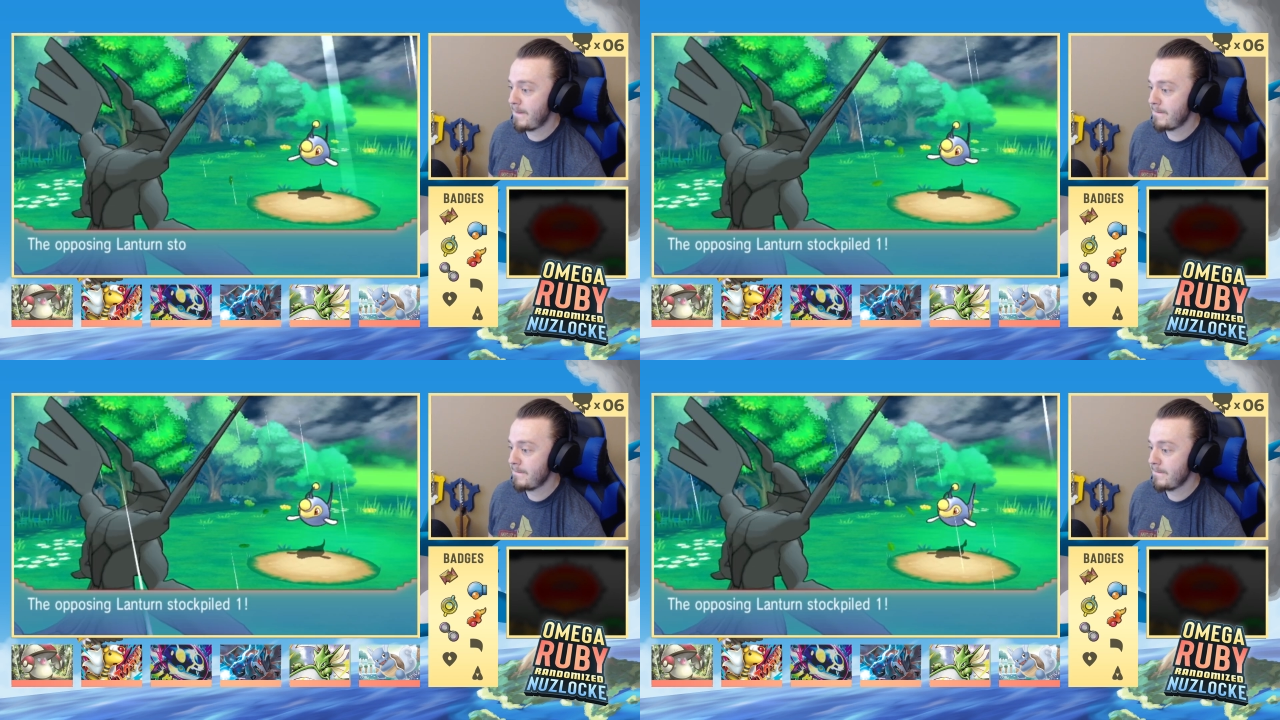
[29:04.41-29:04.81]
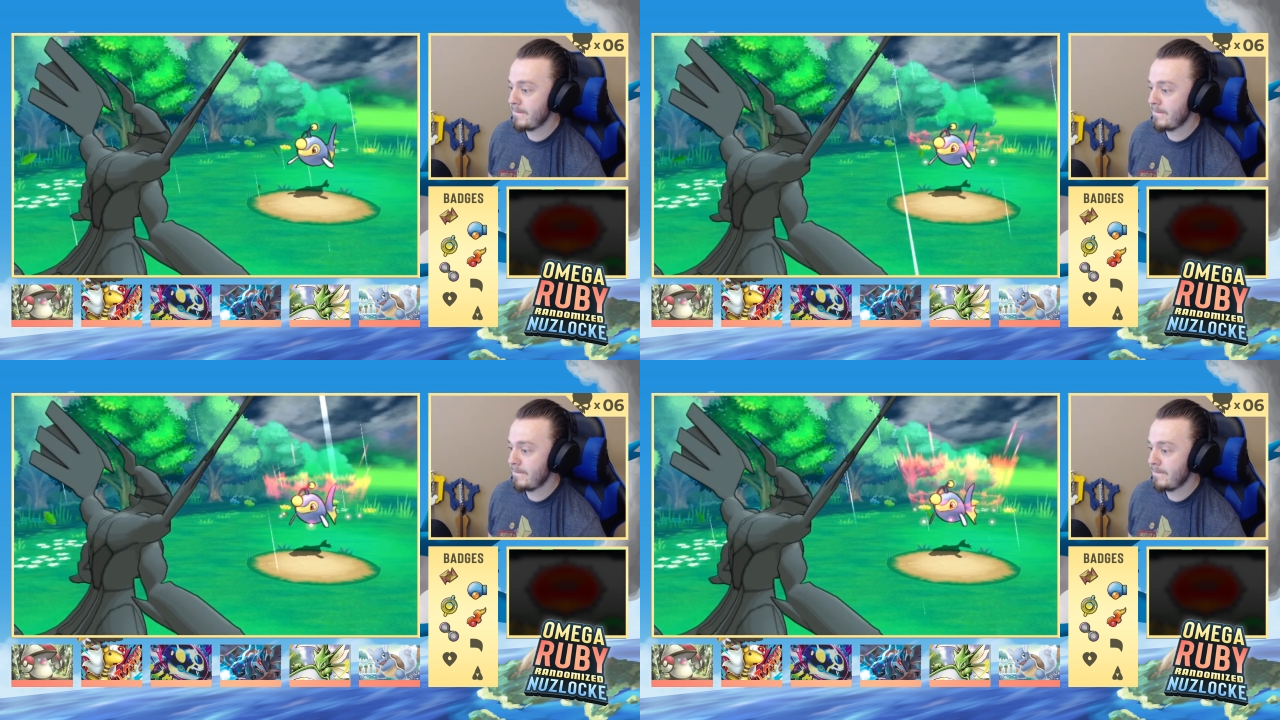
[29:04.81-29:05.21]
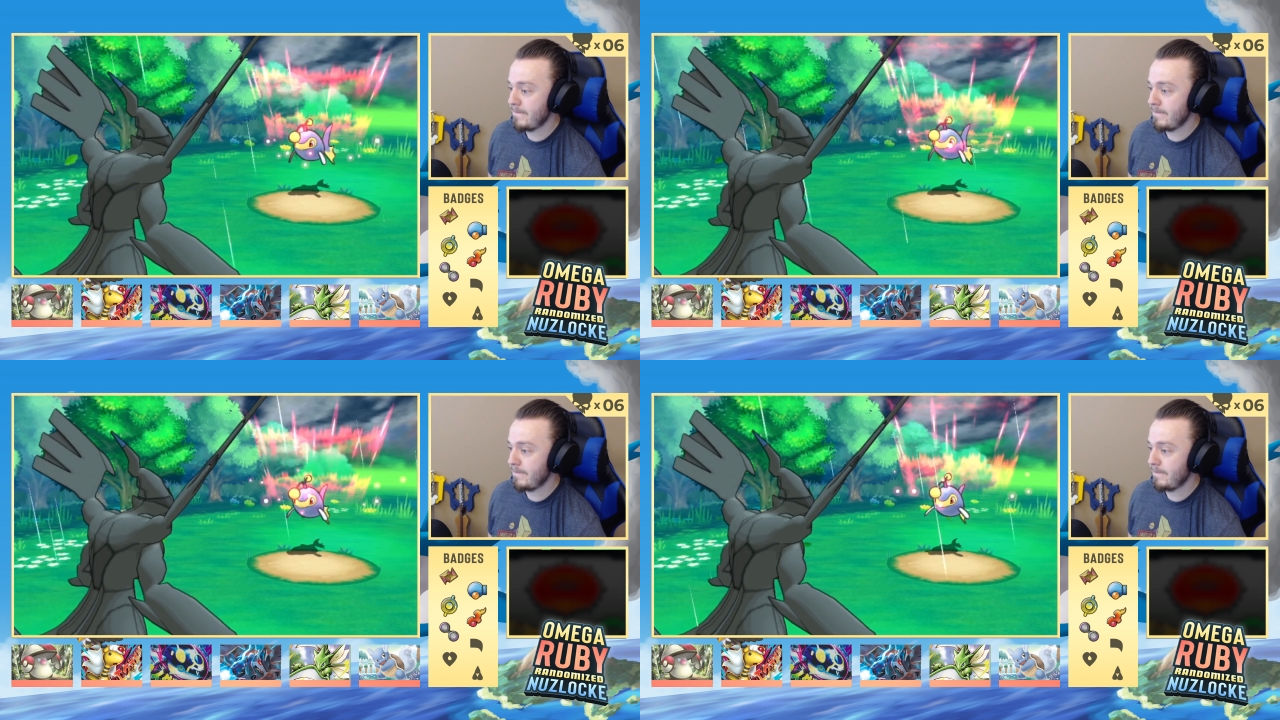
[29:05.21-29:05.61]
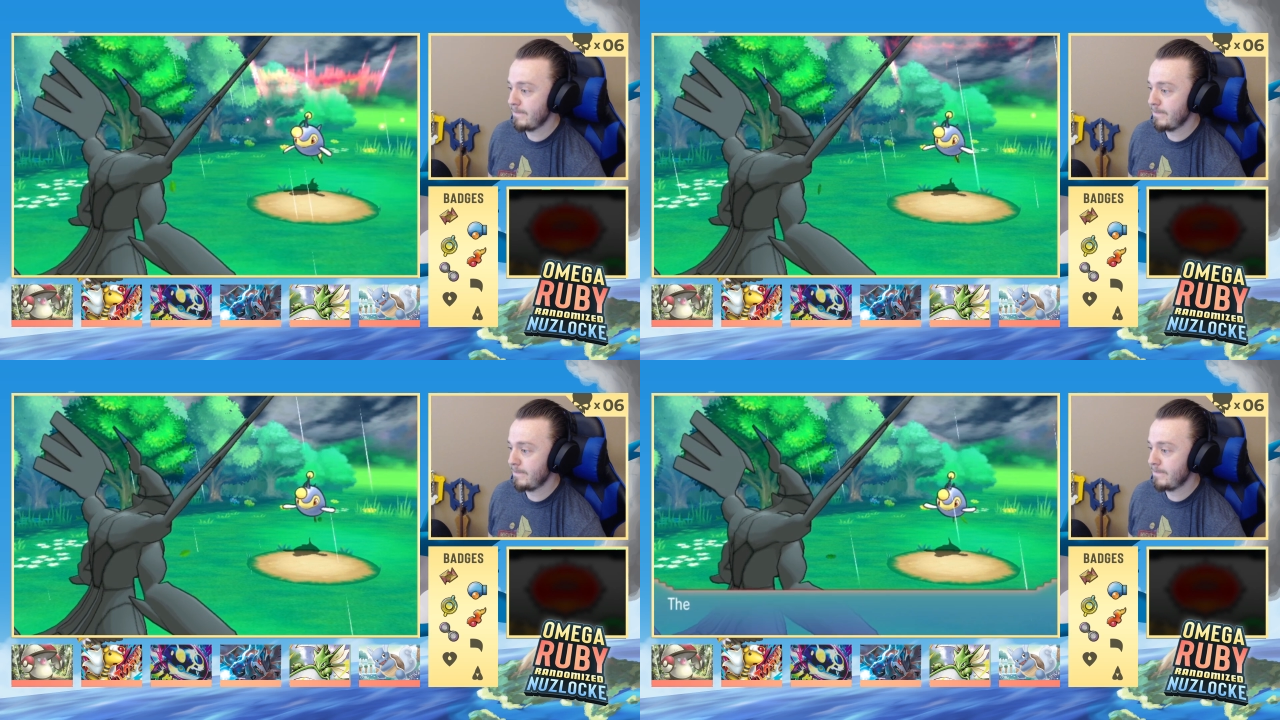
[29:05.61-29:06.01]

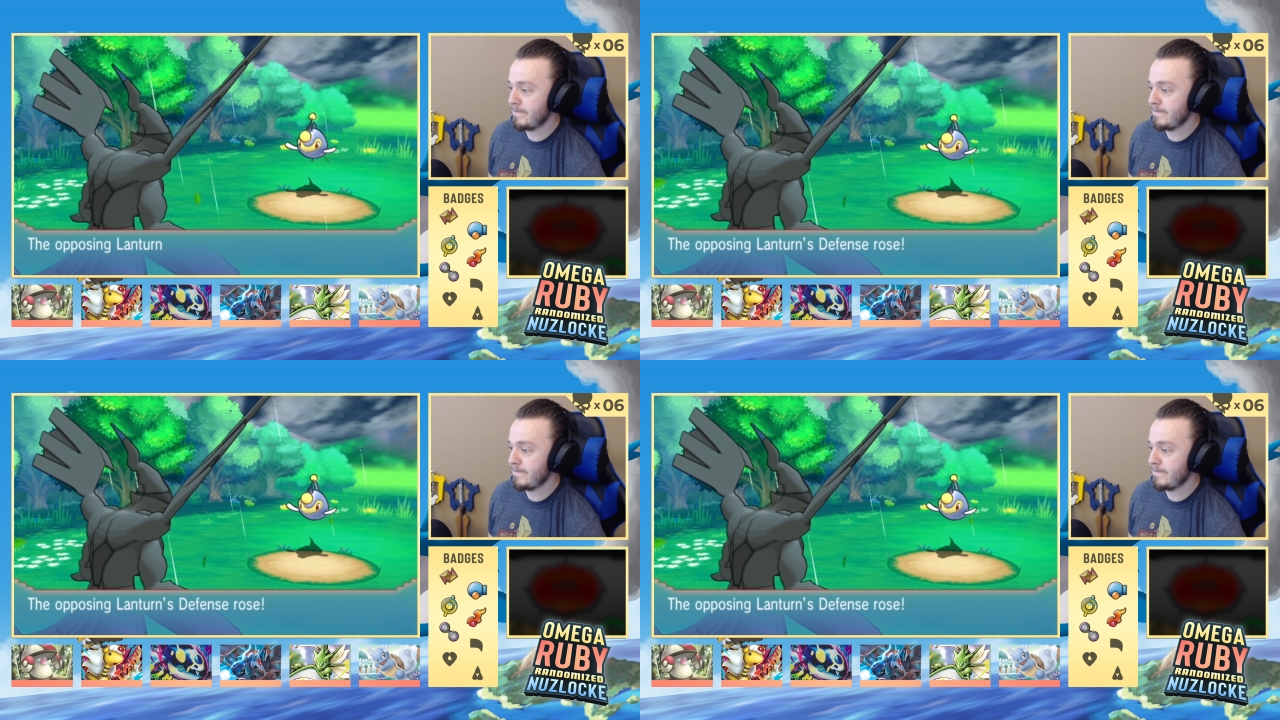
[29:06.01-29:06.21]
(silence)